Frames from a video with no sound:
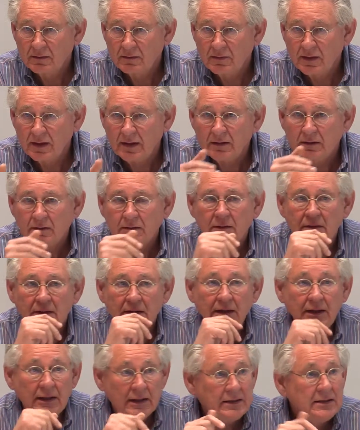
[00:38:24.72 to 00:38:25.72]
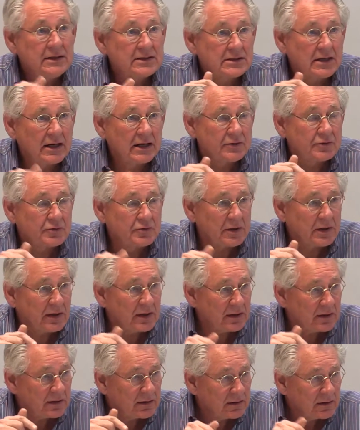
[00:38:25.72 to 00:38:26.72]
Right? In this
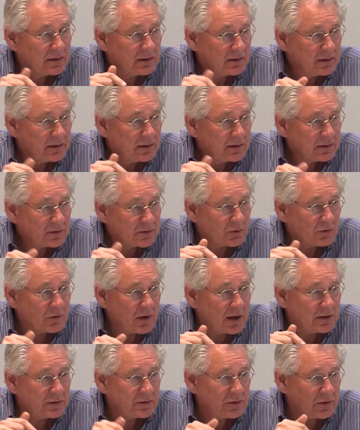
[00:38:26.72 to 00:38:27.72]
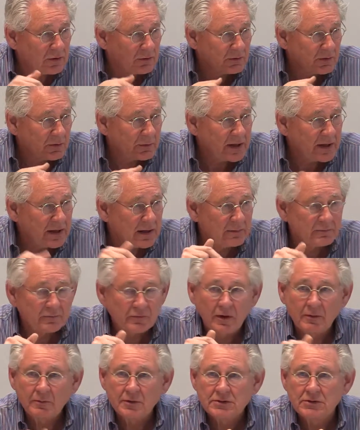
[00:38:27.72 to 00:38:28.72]
country, Toronto, where we come
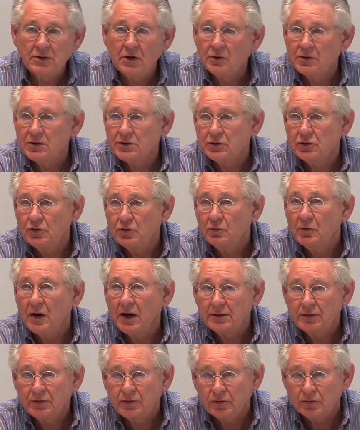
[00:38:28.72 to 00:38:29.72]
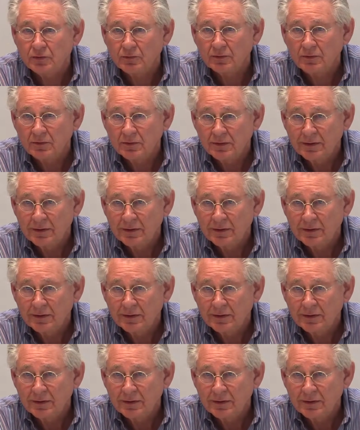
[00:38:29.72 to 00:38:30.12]
from, was known as to run to